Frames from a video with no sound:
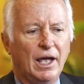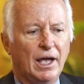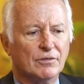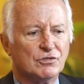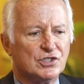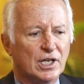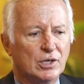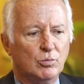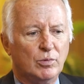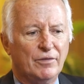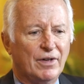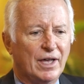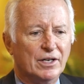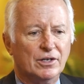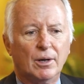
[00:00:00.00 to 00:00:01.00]
have said
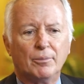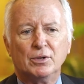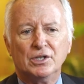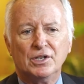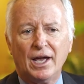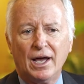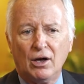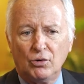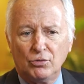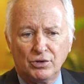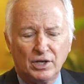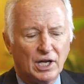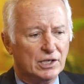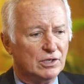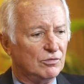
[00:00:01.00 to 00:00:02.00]
we've had an up and down
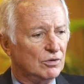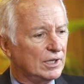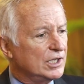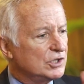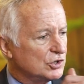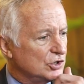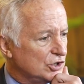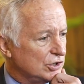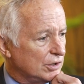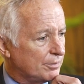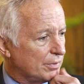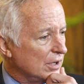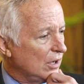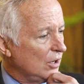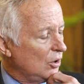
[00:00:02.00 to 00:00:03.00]
kind of
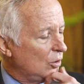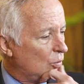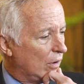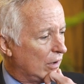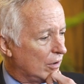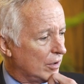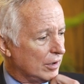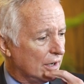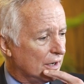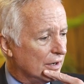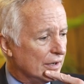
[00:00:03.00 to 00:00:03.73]
relationship where,